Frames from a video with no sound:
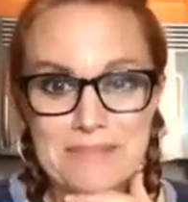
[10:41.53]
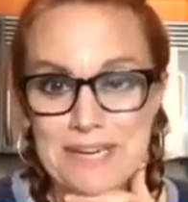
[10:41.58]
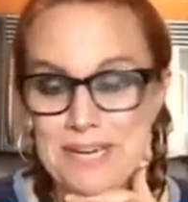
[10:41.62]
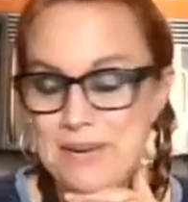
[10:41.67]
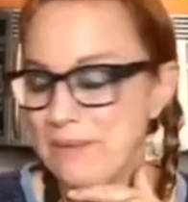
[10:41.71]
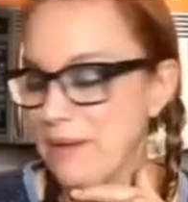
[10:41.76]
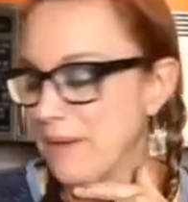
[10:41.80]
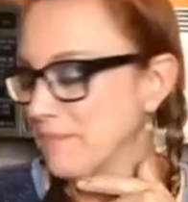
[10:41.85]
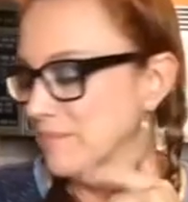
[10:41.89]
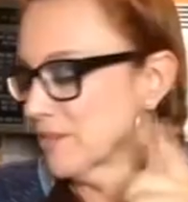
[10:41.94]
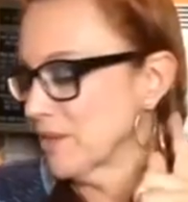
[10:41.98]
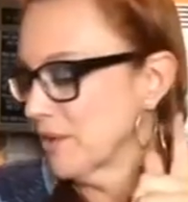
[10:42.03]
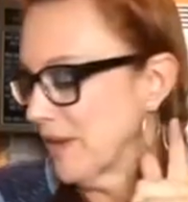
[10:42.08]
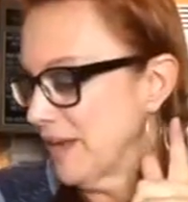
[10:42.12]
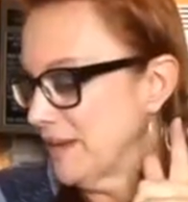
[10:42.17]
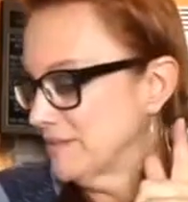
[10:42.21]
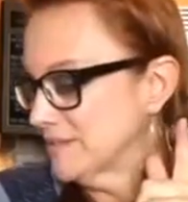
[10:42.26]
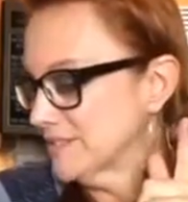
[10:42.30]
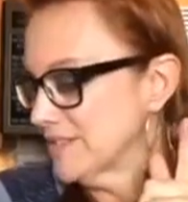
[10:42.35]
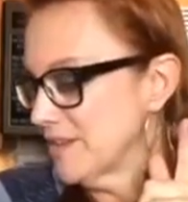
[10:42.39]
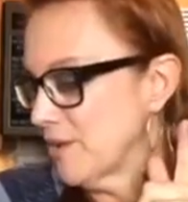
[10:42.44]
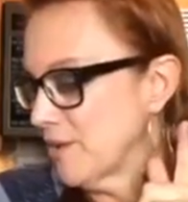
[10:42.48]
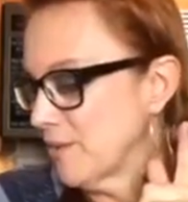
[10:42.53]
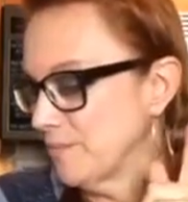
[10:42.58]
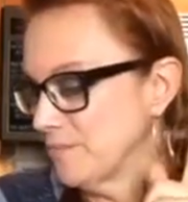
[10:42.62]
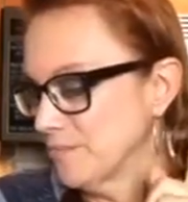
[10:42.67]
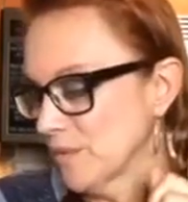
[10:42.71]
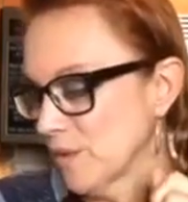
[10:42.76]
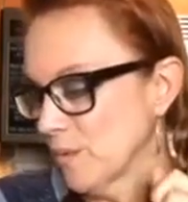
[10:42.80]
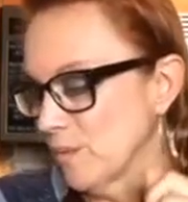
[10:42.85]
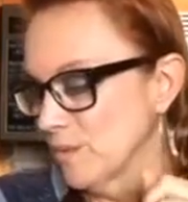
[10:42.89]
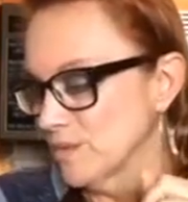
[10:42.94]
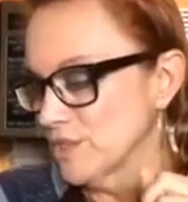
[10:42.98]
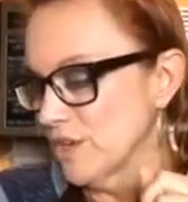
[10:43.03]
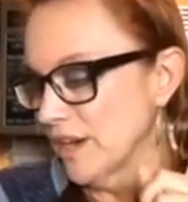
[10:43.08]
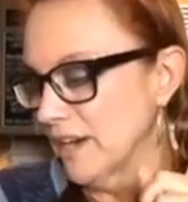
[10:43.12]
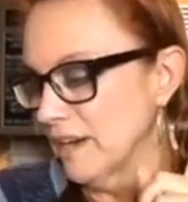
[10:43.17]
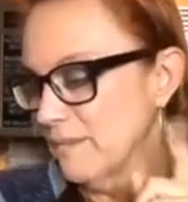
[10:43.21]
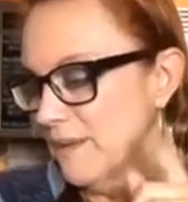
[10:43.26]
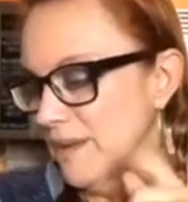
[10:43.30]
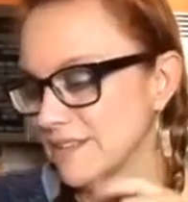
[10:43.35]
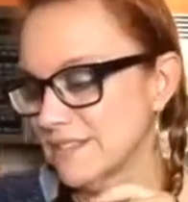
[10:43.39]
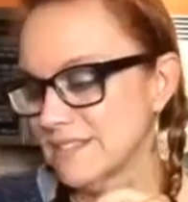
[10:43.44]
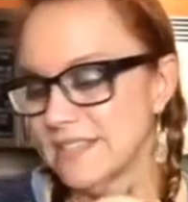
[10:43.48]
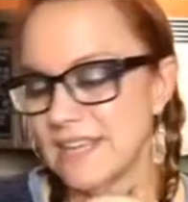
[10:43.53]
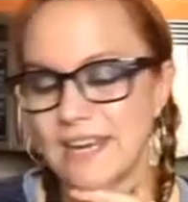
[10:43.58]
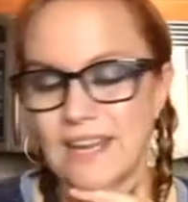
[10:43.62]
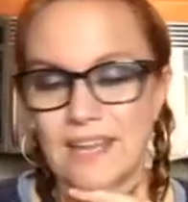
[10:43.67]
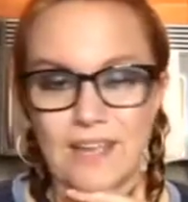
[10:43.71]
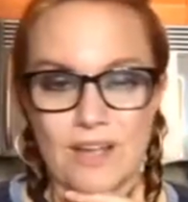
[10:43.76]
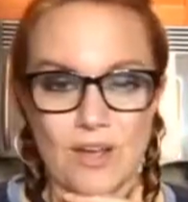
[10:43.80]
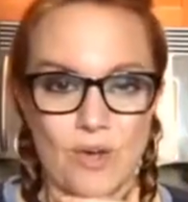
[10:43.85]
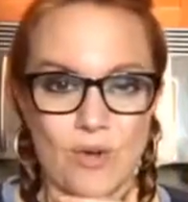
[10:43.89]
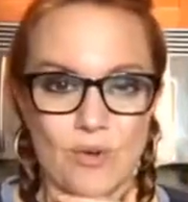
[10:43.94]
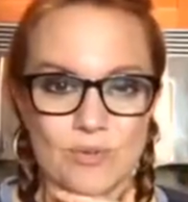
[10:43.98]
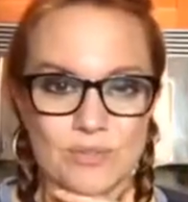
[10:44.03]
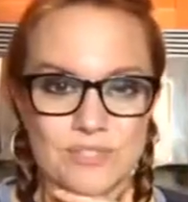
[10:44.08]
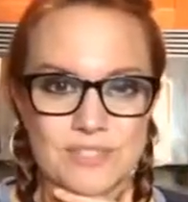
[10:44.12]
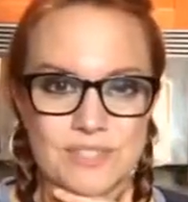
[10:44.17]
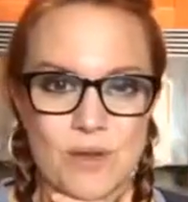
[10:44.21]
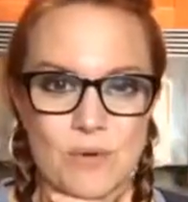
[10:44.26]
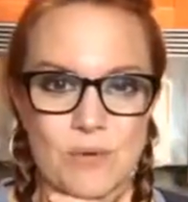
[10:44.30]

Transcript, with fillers: But anyway, okay, so we were talking about setting goals.